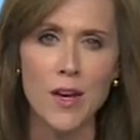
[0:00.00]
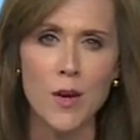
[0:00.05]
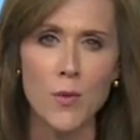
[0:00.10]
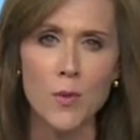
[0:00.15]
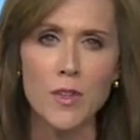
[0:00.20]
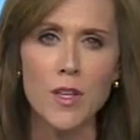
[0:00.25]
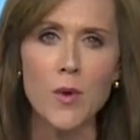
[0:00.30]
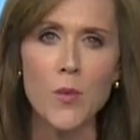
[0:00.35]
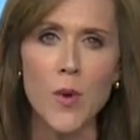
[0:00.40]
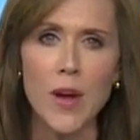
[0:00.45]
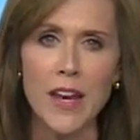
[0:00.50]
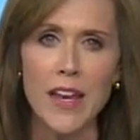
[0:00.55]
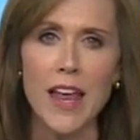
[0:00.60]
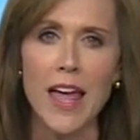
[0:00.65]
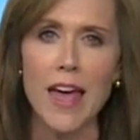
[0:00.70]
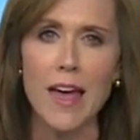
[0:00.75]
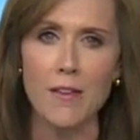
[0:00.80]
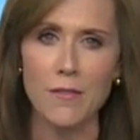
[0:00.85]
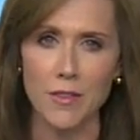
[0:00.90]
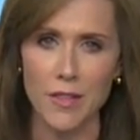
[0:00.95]
really weighing
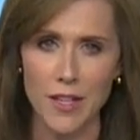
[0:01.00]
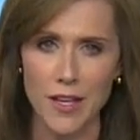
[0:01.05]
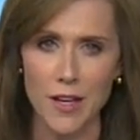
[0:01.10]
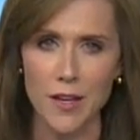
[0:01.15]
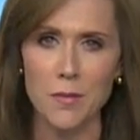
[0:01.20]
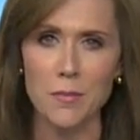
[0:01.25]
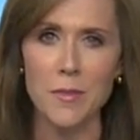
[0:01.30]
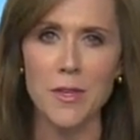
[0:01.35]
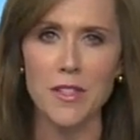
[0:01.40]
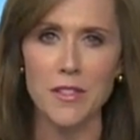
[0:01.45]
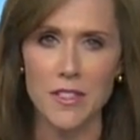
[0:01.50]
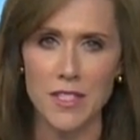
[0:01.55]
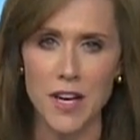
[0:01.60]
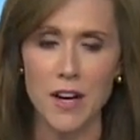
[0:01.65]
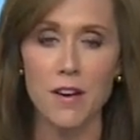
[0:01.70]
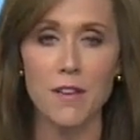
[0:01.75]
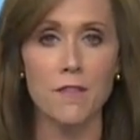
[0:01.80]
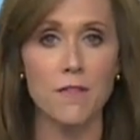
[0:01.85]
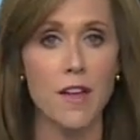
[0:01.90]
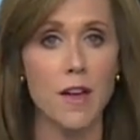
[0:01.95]
heavily on
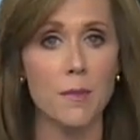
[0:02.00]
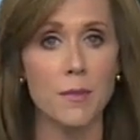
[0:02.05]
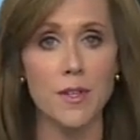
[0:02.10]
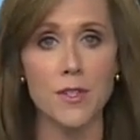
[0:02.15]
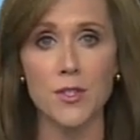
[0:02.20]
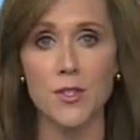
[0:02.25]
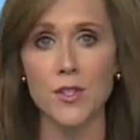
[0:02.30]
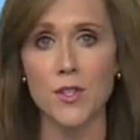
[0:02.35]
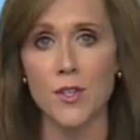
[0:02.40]
military families